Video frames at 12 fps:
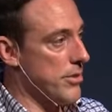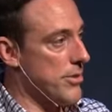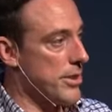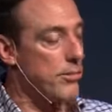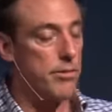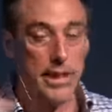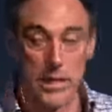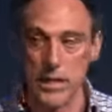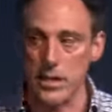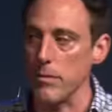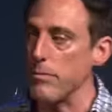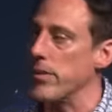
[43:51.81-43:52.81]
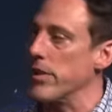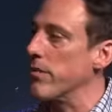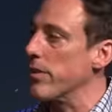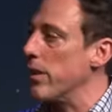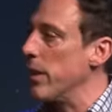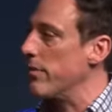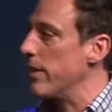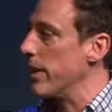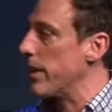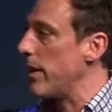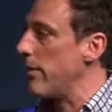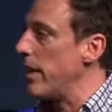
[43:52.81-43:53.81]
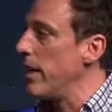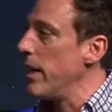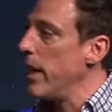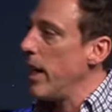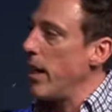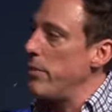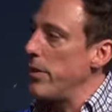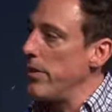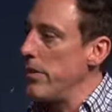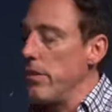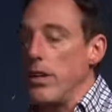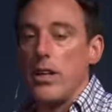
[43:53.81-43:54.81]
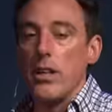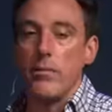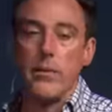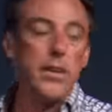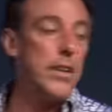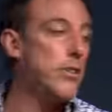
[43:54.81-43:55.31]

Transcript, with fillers: So it's like racism, think of it kind of like that, right? I'm better than you. You're better.